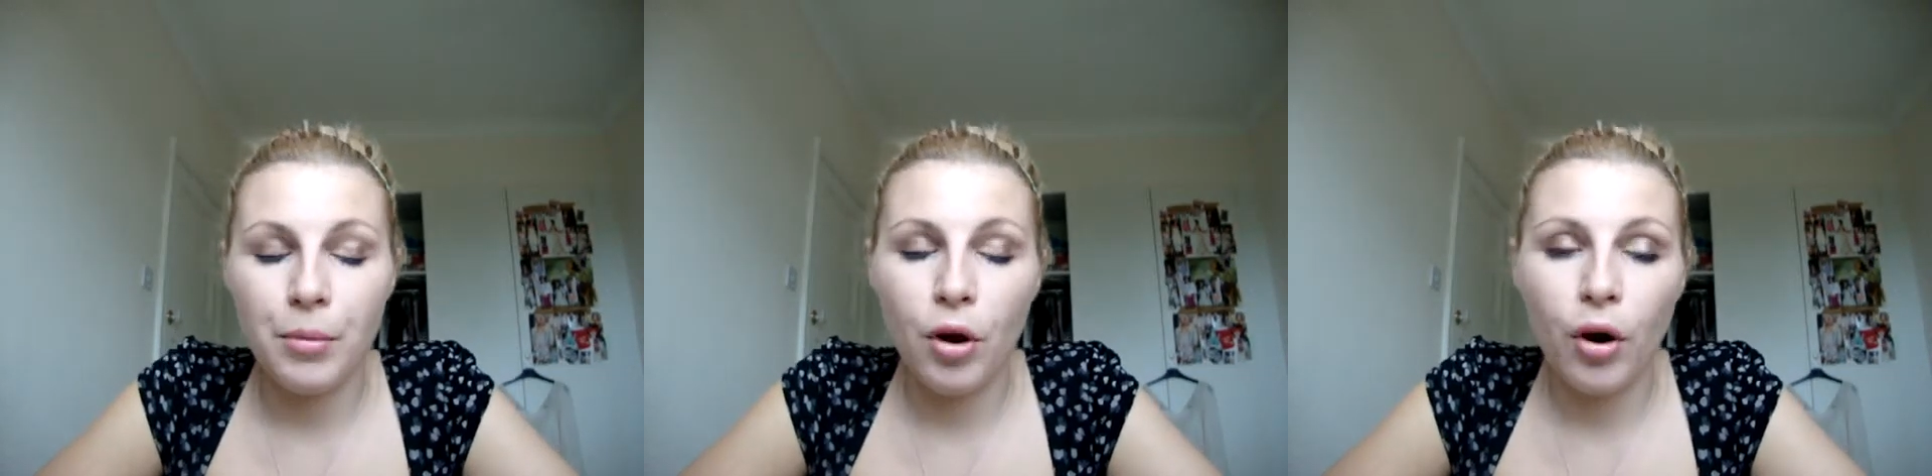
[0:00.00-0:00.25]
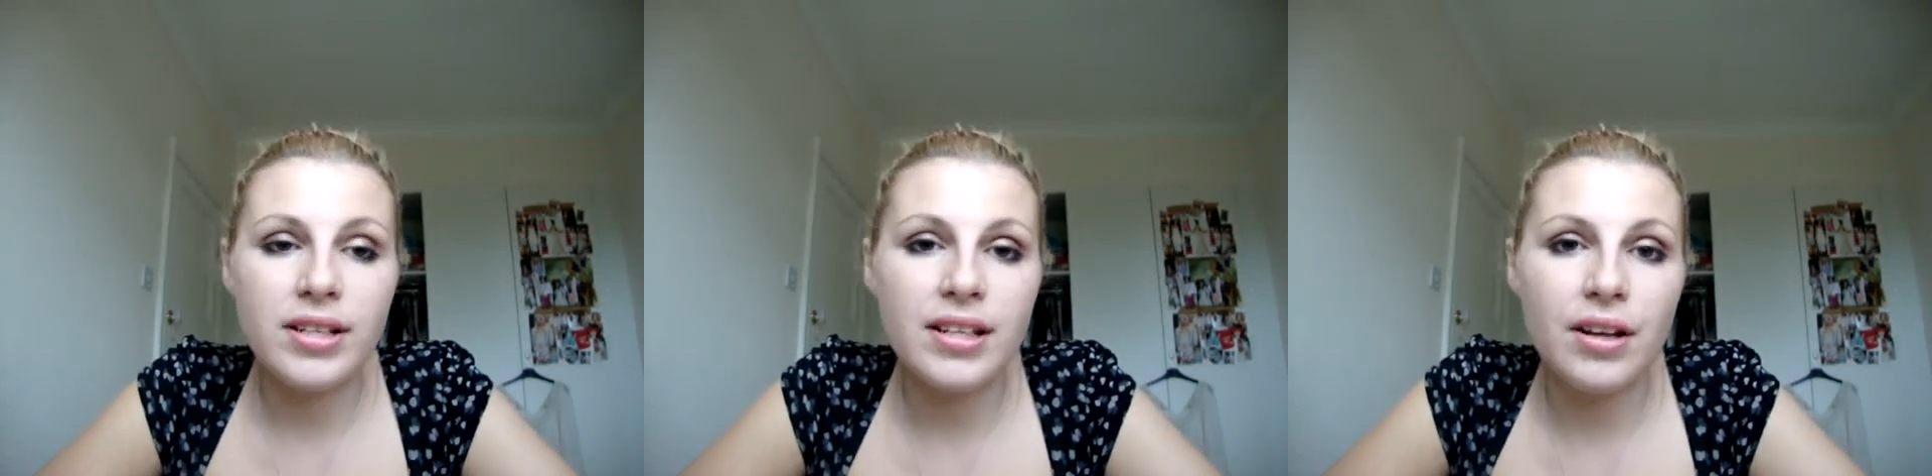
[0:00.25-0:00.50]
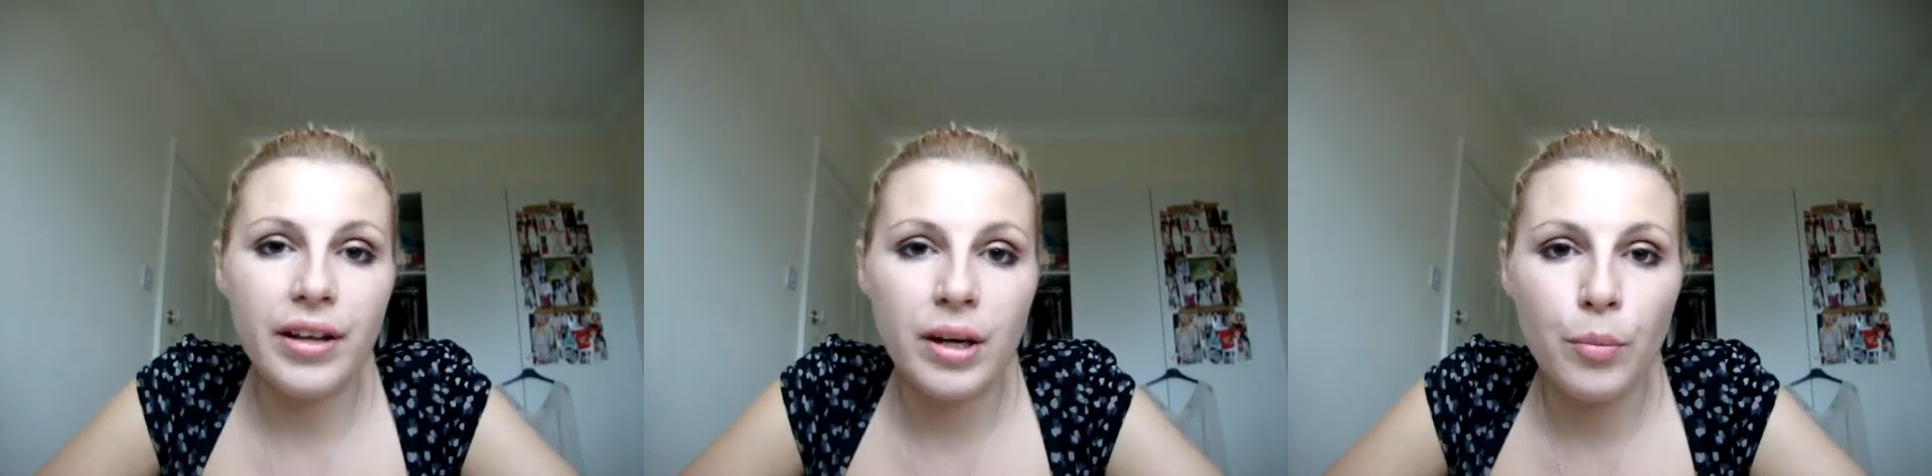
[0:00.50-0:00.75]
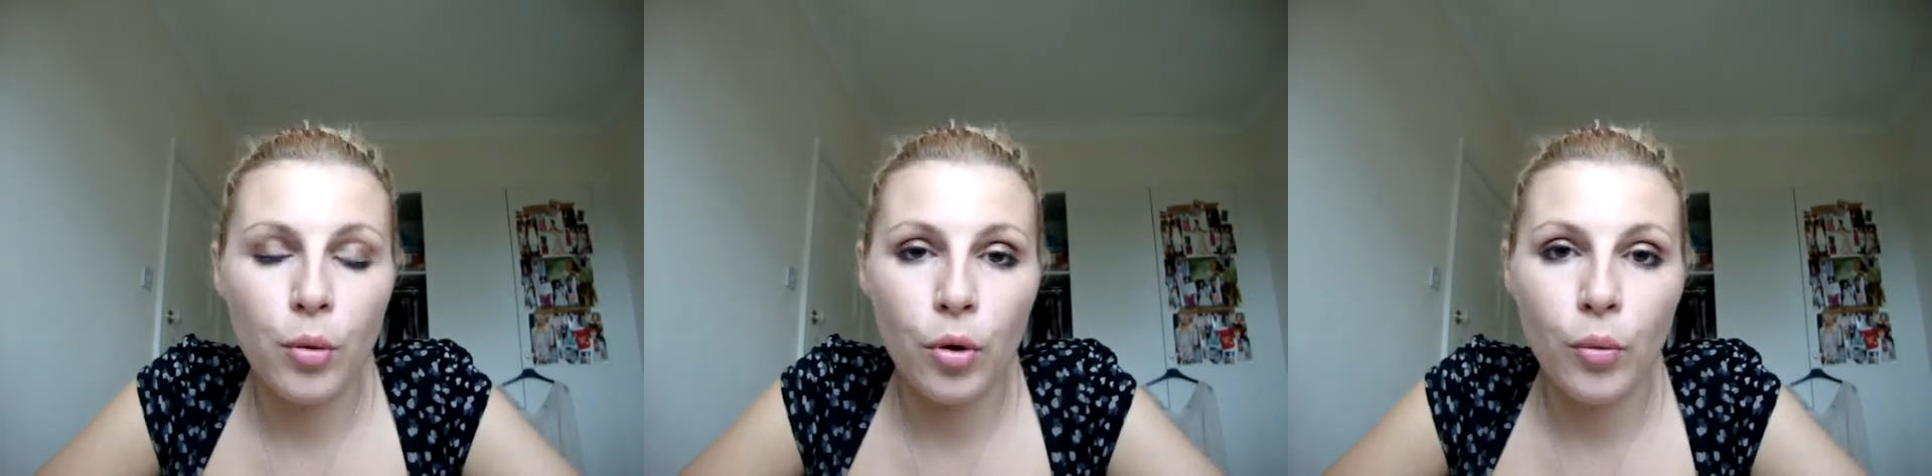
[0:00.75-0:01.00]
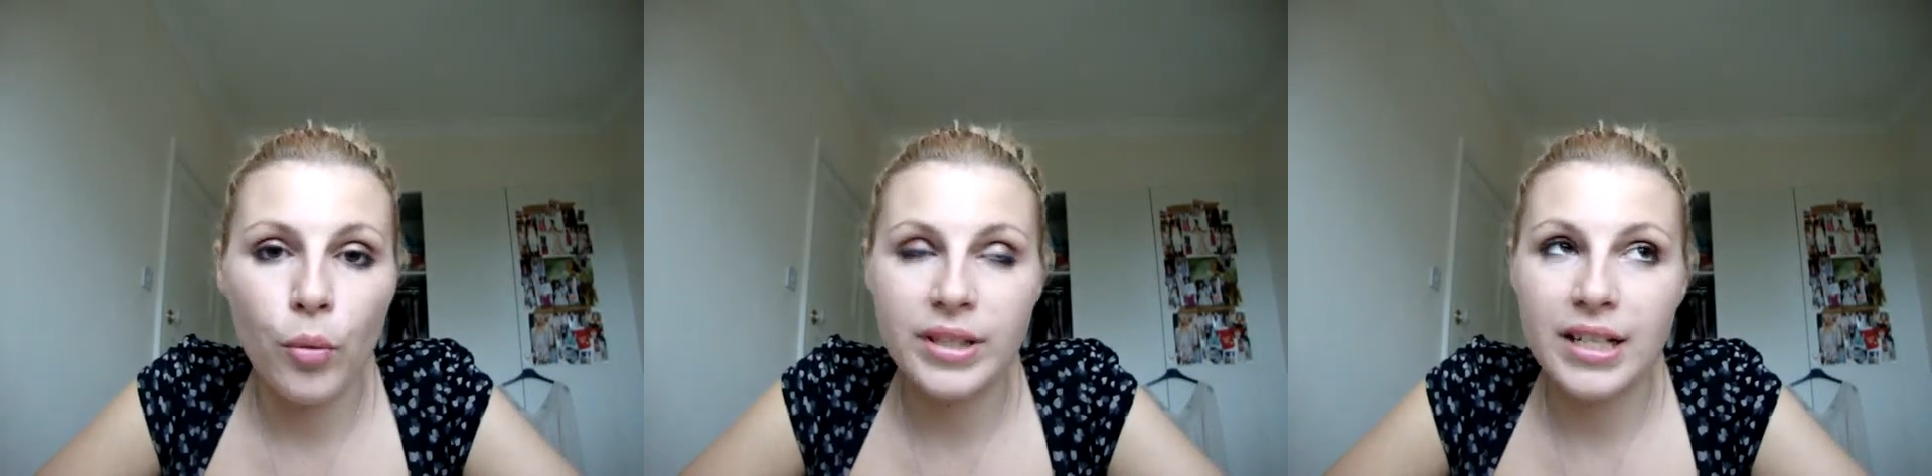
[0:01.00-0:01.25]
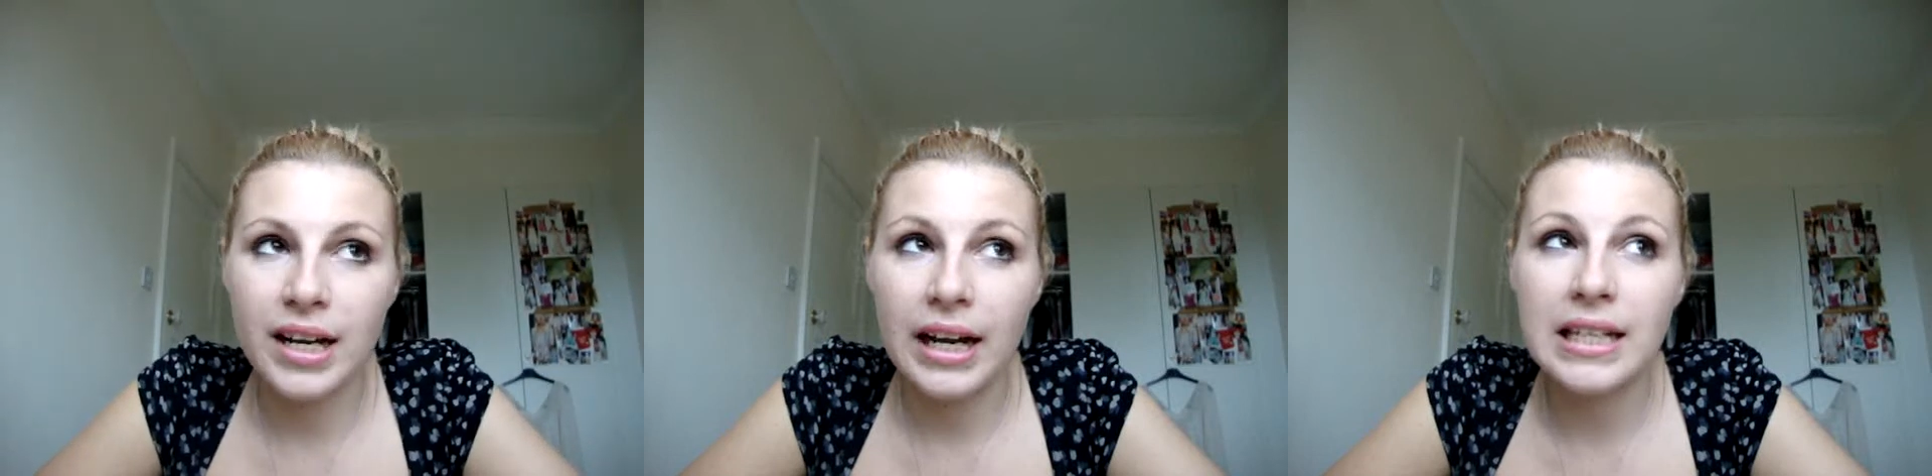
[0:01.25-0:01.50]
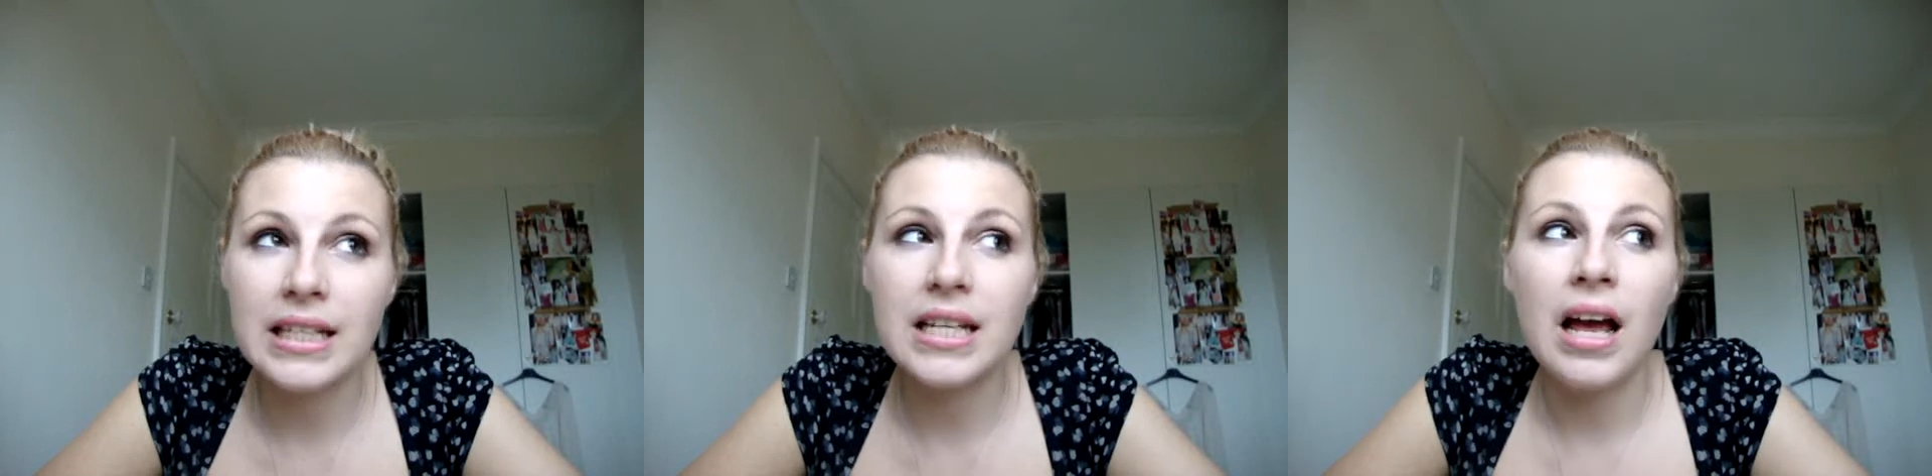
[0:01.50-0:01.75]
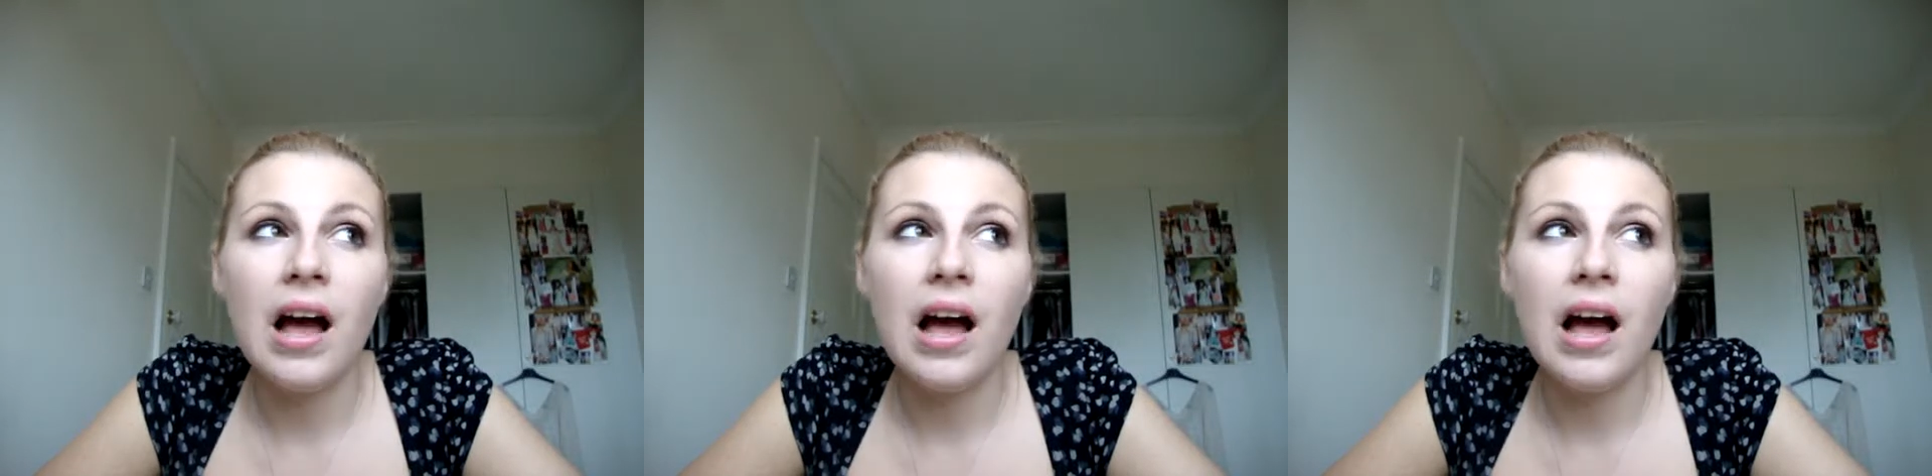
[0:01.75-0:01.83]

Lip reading: I'm not necessarily going to put more up tonight.